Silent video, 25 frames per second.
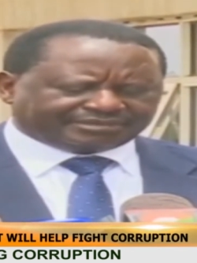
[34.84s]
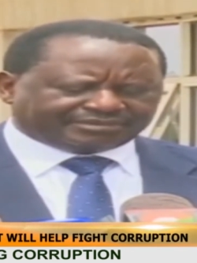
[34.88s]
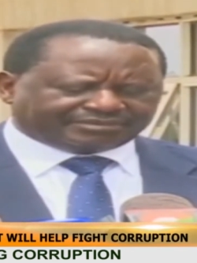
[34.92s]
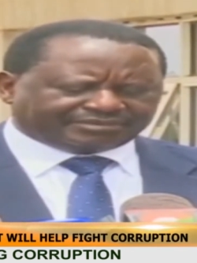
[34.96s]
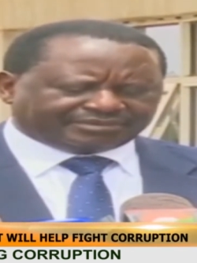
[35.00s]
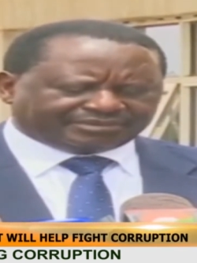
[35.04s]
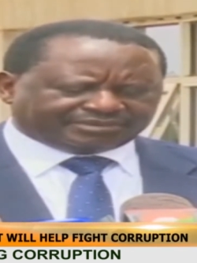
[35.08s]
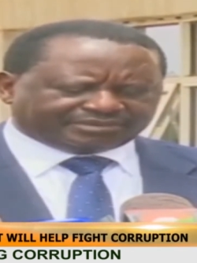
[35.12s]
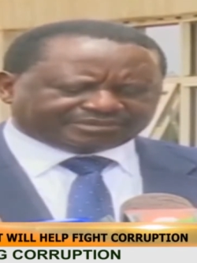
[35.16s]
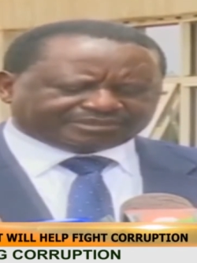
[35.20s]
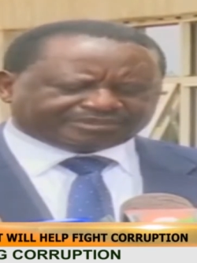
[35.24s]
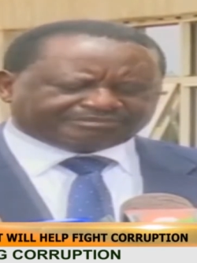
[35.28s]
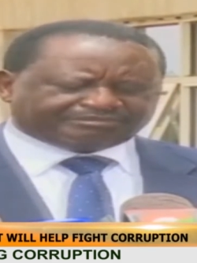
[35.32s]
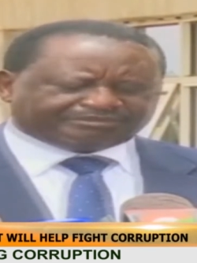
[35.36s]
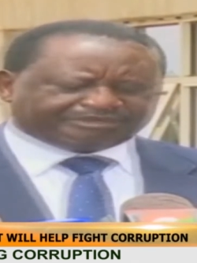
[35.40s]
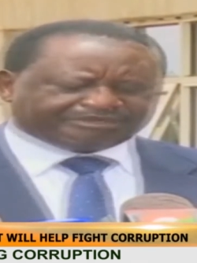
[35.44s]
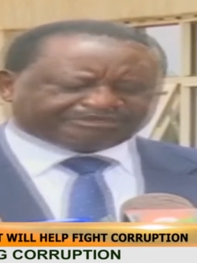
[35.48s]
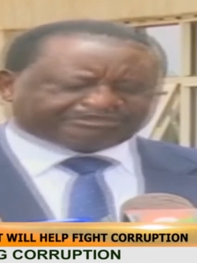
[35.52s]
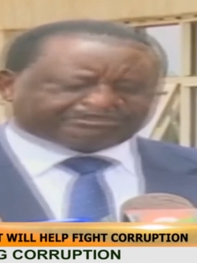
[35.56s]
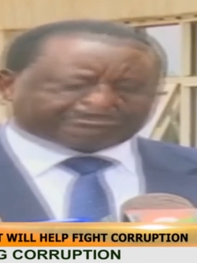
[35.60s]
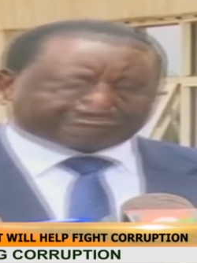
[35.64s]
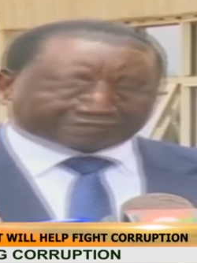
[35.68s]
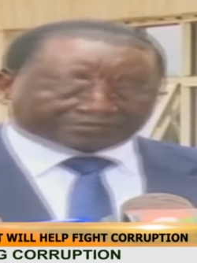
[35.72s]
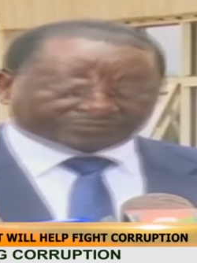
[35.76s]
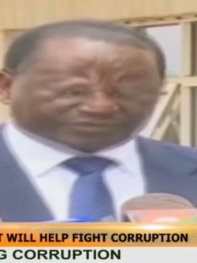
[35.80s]
30 days.
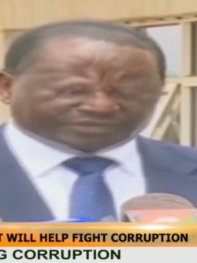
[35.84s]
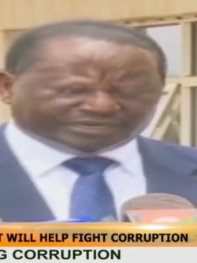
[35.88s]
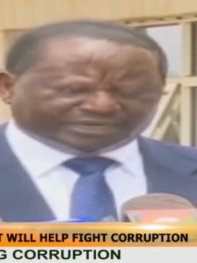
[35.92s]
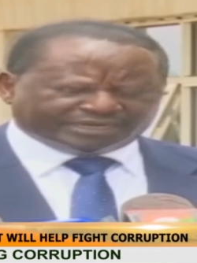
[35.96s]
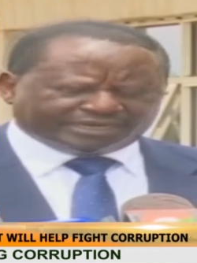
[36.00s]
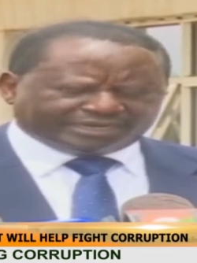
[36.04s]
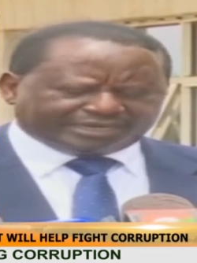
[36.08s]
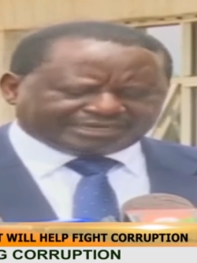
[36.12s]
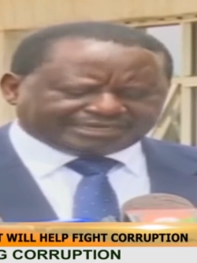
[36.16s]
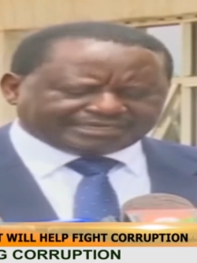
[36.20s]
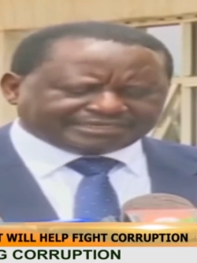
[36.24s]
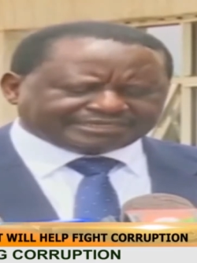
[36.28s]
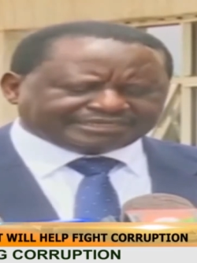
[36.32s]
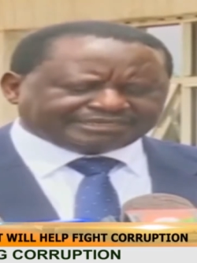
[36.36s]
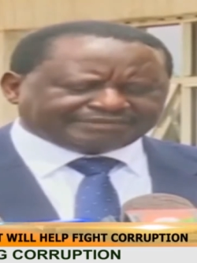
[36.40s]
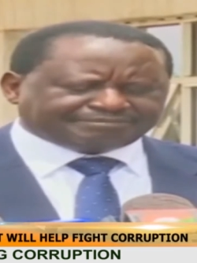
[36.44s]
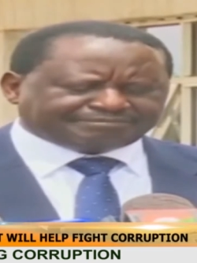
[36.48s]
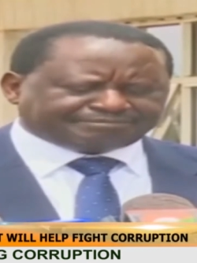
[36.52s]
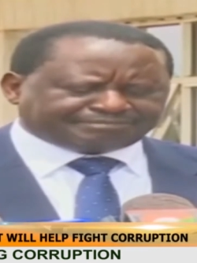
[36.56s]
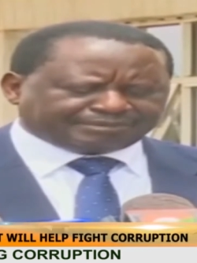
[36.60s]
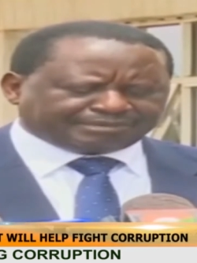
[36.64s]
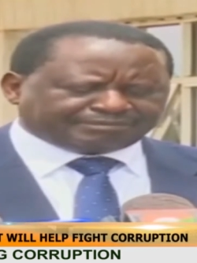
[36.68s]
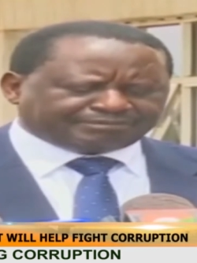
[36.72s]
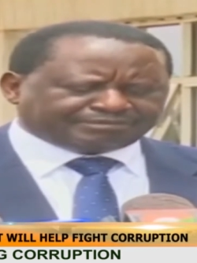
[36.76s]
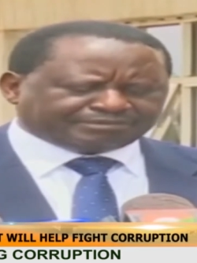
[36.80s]
For
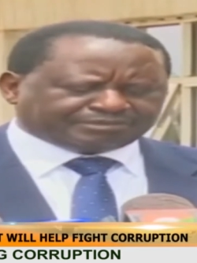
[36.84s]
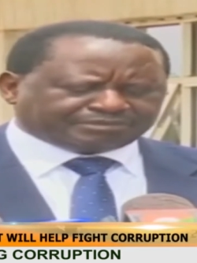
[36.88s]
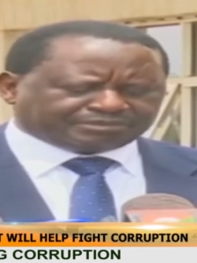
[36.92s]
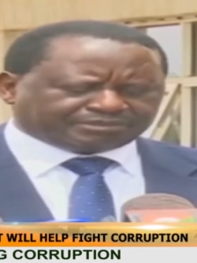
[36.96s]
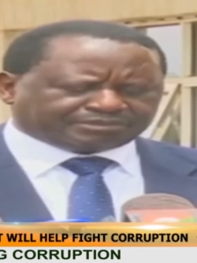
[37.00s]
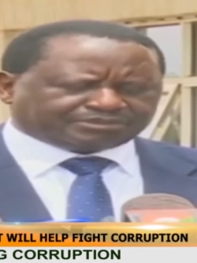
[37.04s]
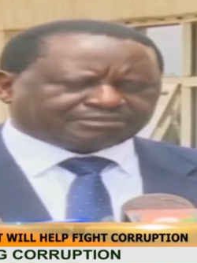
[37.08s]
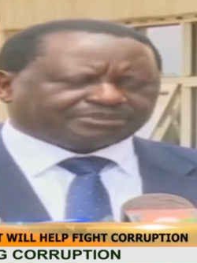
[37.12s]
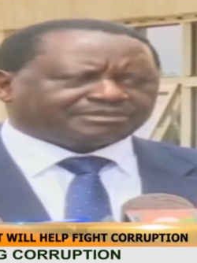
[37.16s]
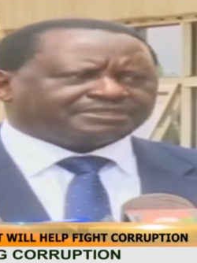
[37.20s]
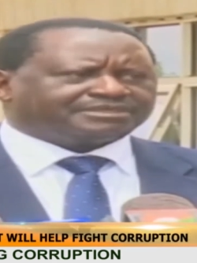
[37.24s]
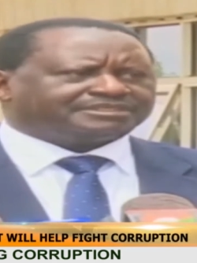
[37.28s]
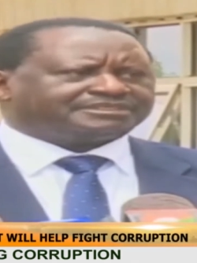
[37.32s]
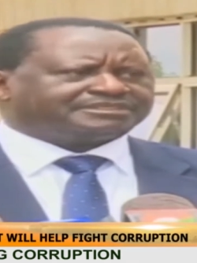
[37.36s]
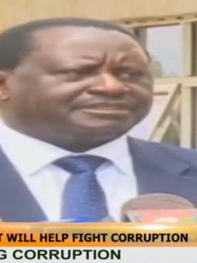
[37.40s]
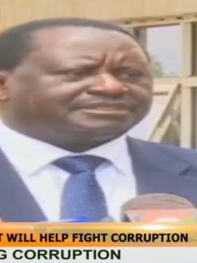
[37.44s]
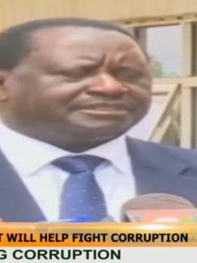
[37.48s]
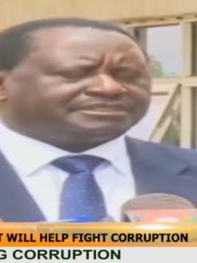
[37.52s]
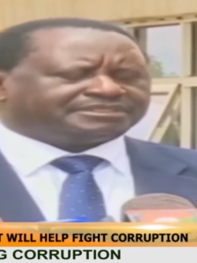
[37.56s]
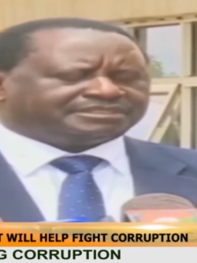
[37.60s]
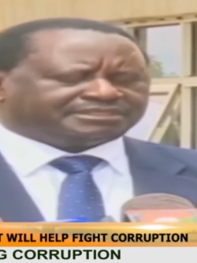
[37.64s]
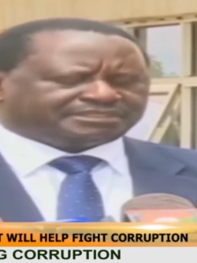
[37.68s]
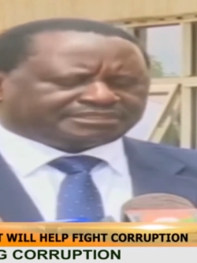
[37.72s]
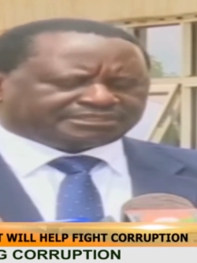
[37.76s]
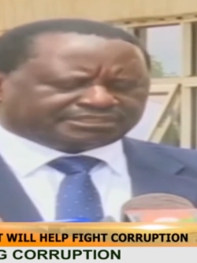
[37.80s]
any public
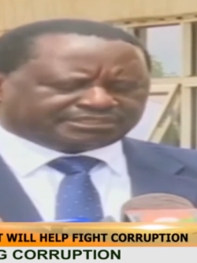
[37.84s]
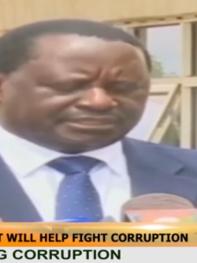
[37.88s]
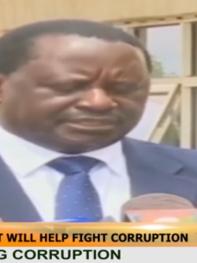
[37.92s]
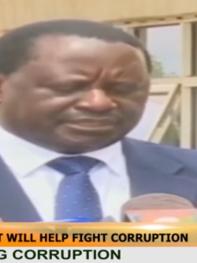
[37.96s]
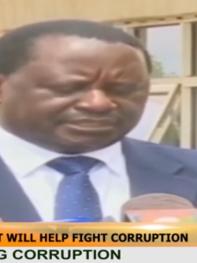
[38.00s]
authority